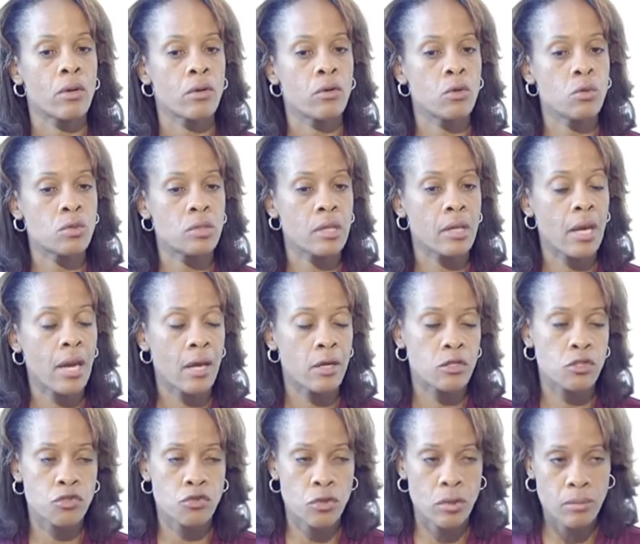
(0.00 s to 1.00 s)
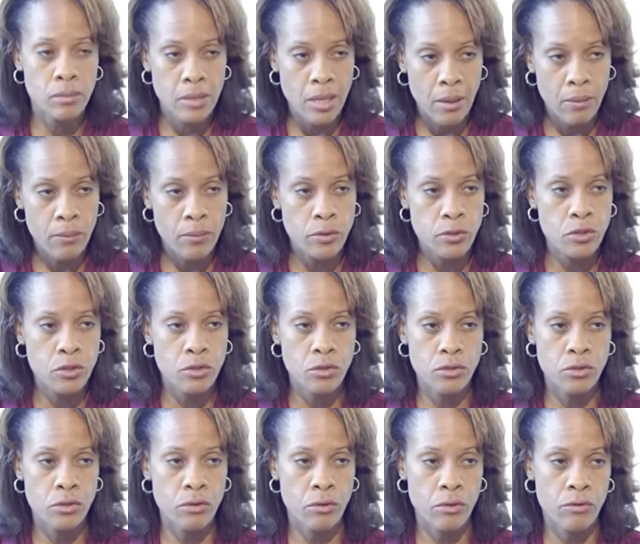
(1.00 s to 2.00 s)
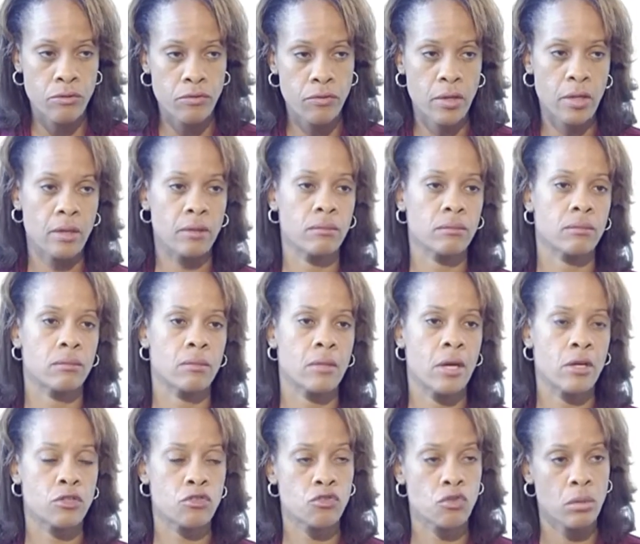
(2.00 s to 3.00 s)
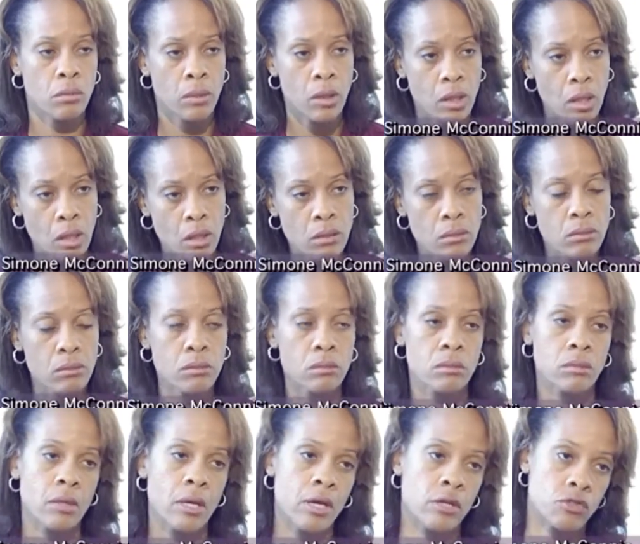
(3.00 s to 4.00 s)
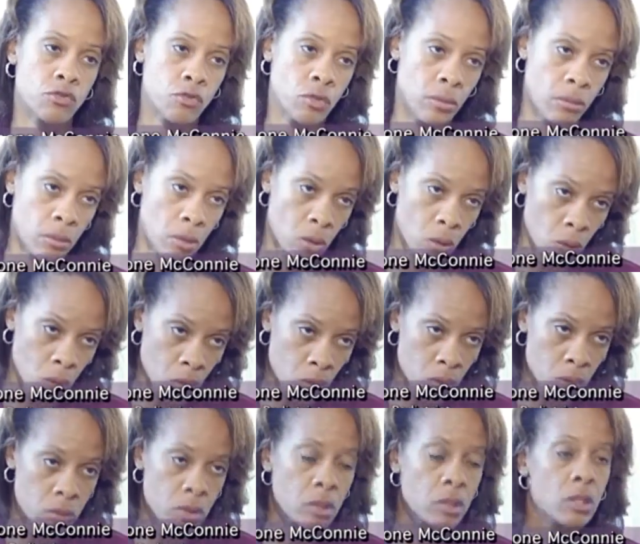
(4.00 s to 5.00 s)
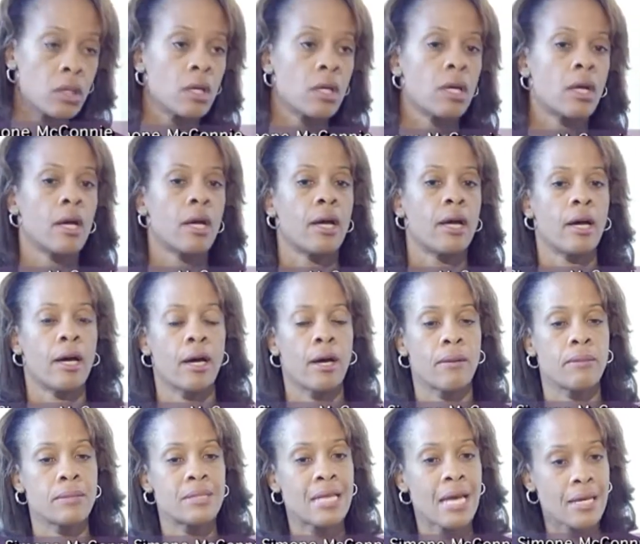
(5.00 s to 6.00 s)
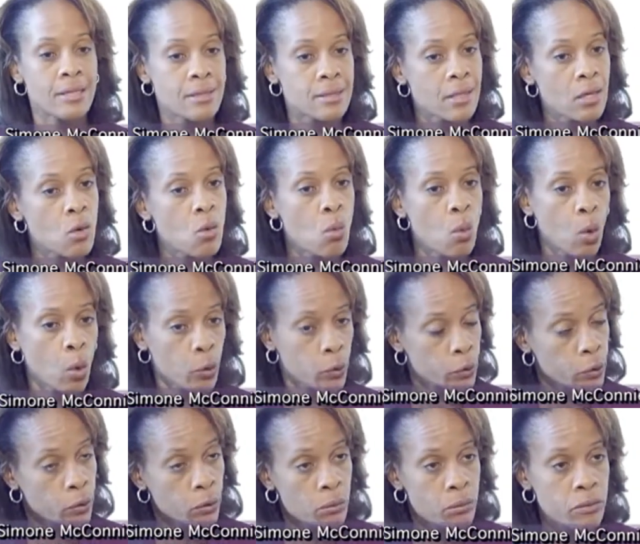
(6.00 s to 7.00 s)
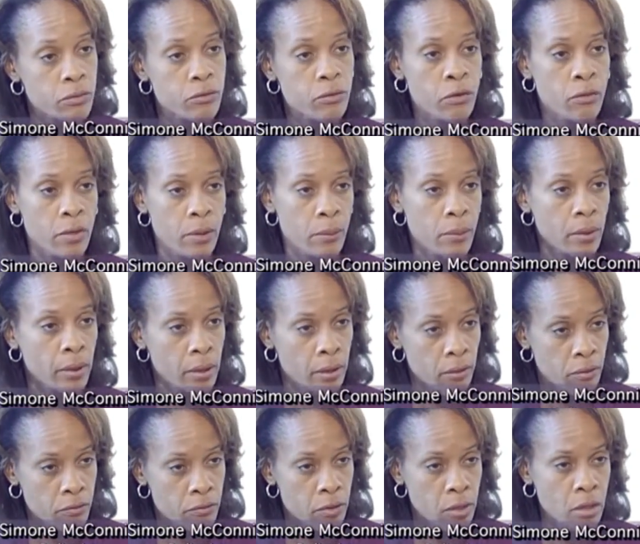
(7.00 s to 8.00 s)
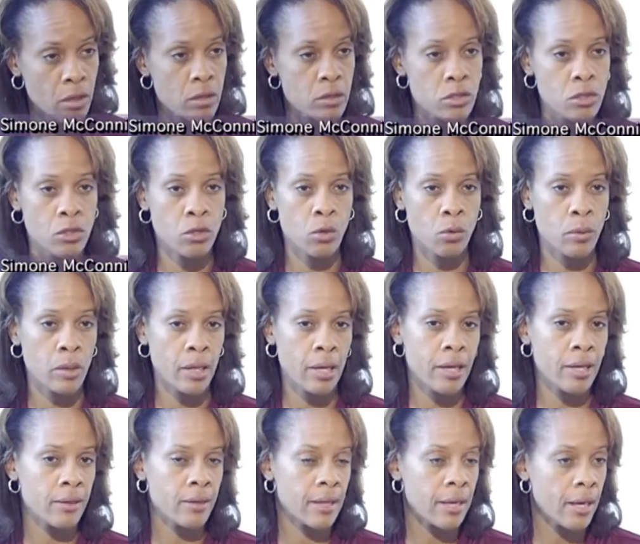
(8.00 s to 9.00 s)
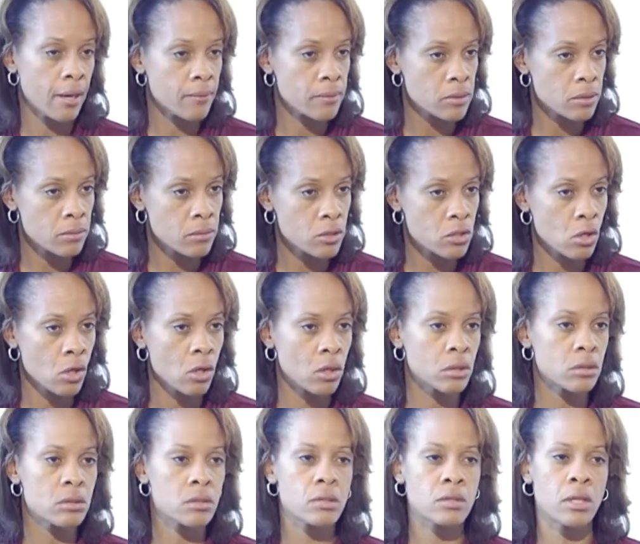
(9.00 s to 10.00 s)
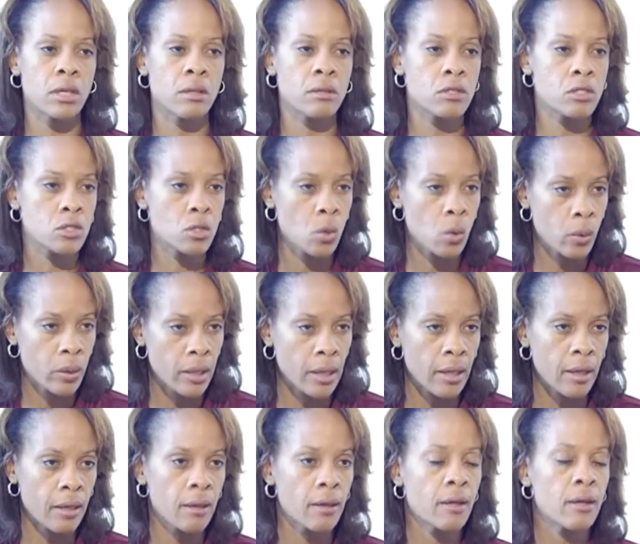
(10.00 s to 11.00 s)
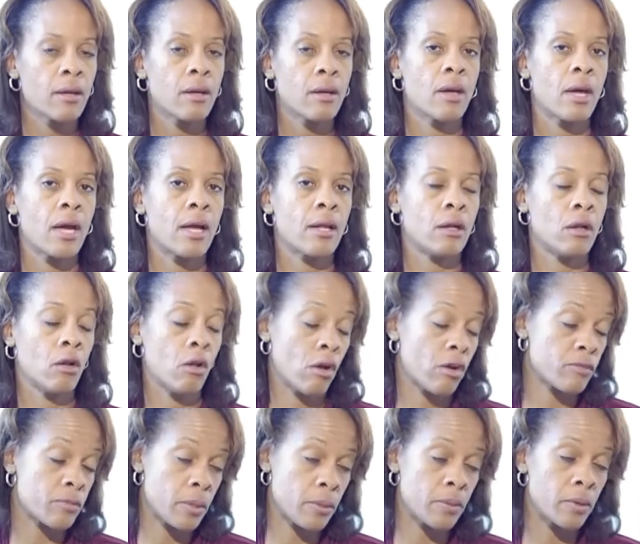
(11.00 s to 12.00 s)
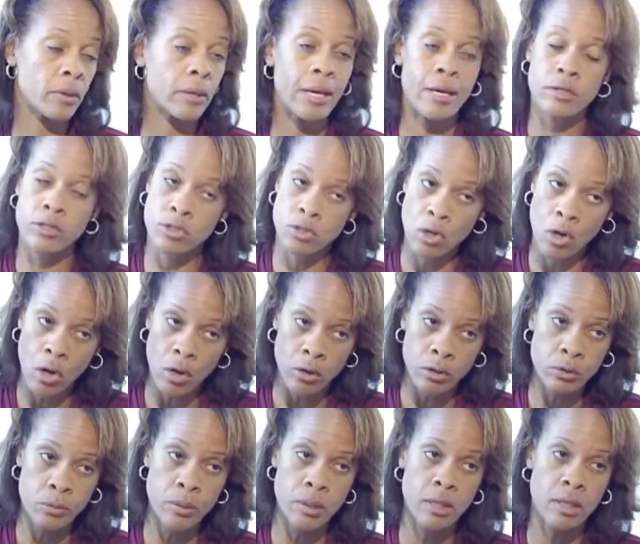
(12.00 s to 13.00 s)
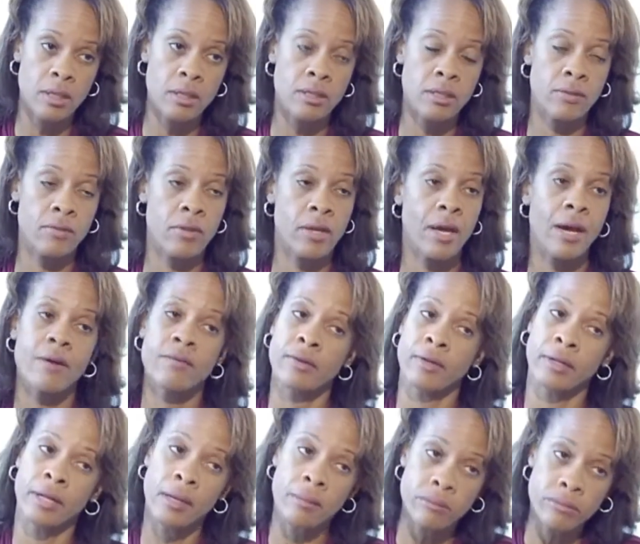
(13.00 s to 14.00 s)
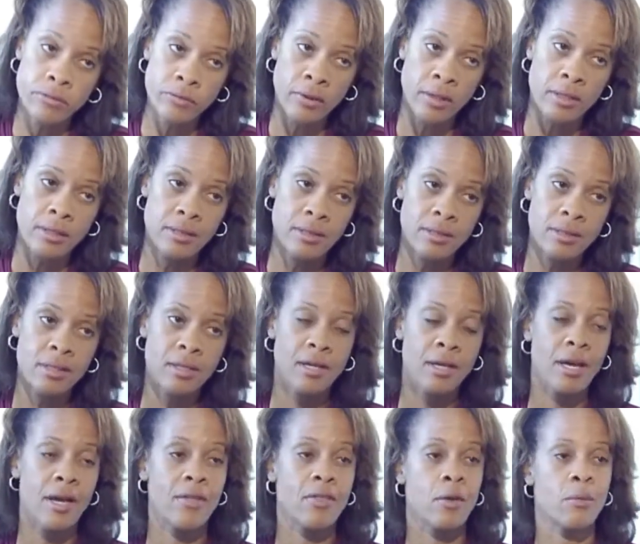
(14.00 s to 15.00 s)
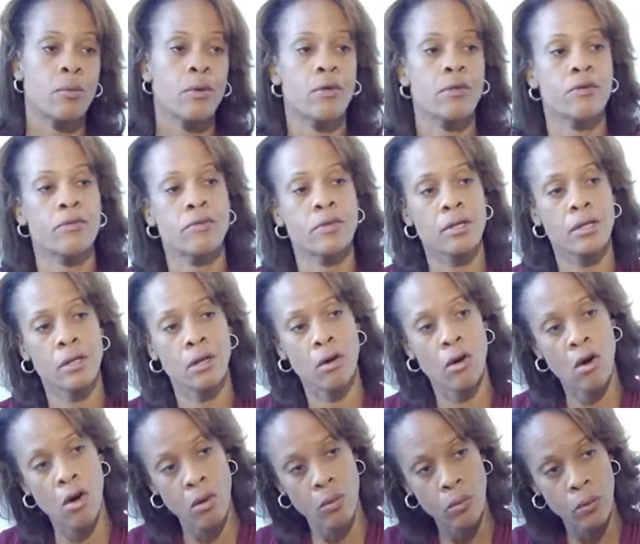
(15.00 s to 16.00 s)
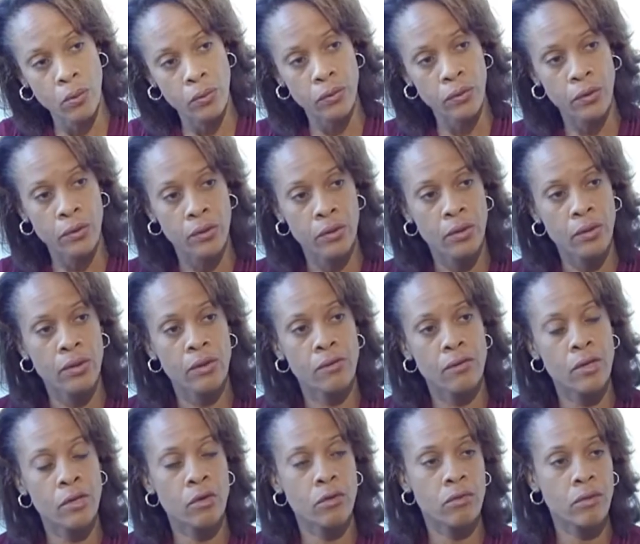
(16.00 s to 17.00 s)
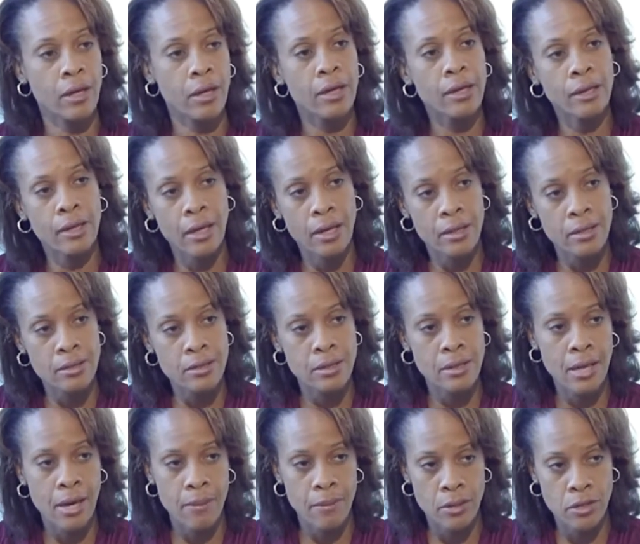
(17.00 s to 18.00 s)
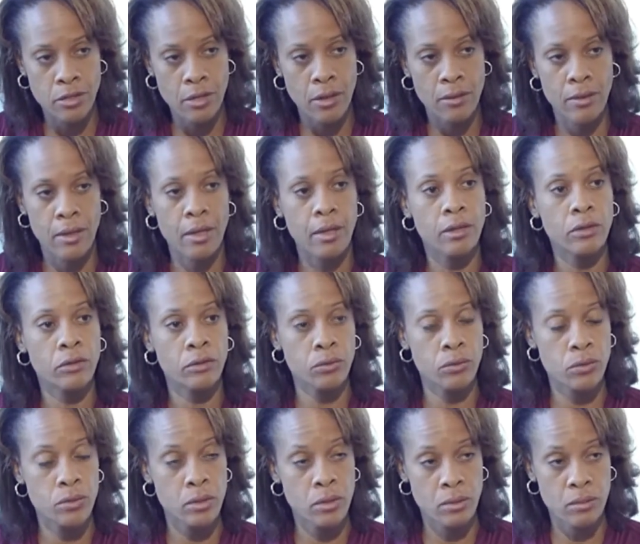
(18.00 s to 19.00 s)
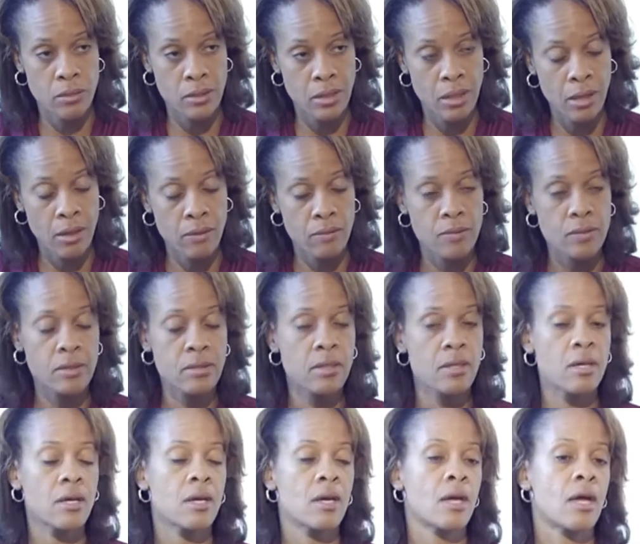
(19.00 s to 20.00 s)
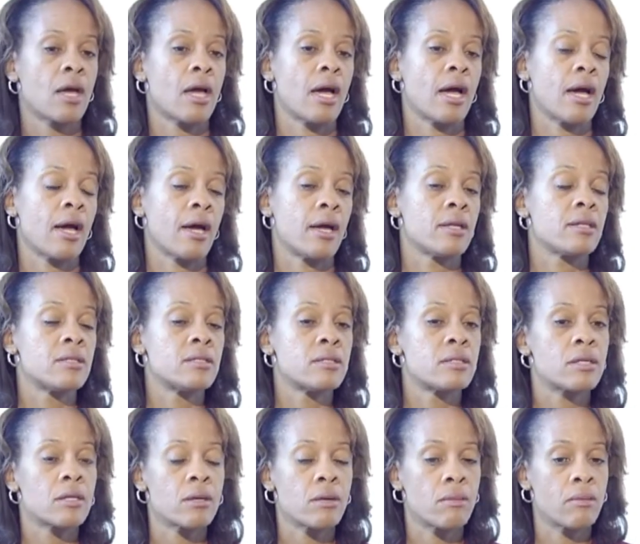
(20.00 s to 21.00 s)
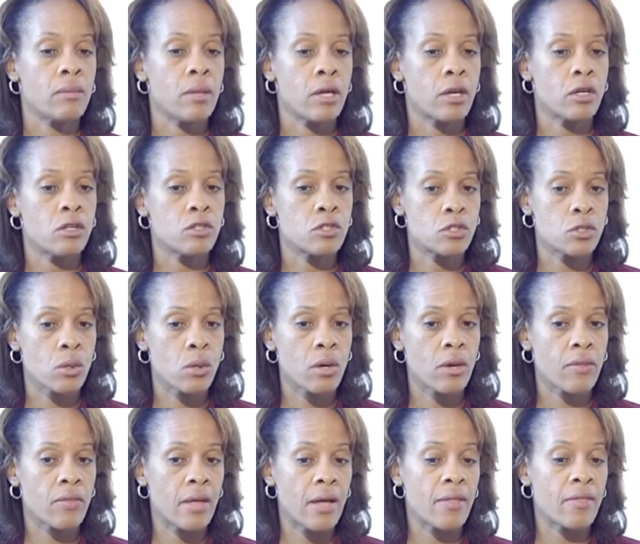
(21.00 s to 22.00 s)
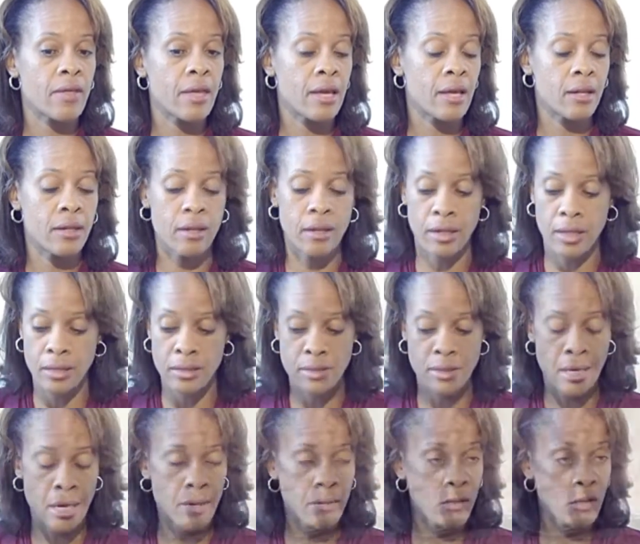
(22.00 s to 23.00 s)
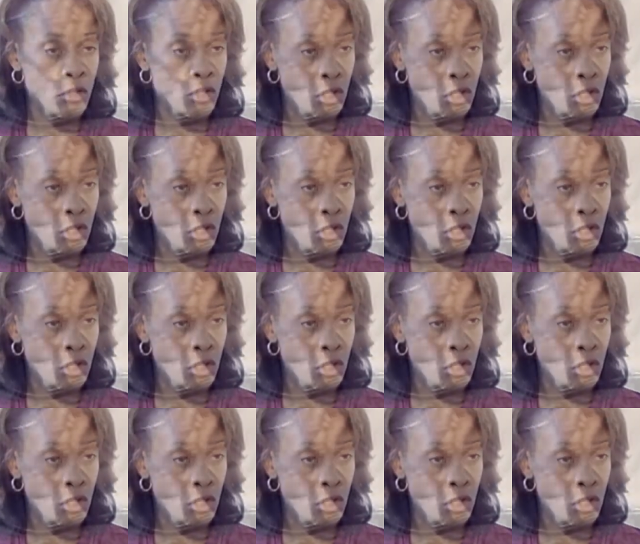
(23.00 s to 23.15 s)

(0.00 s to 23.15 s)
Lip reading: using extreme temperatures to their feet, extreme heat, extreme cold, testing water before they put in their feet, because we like the Epsom salts, and soaking, and a lot of people get scalded because if they have a numb foot and they put their foot in a hot water, they don't recognize the damage that they can do to themselves. And making sure that they look inside their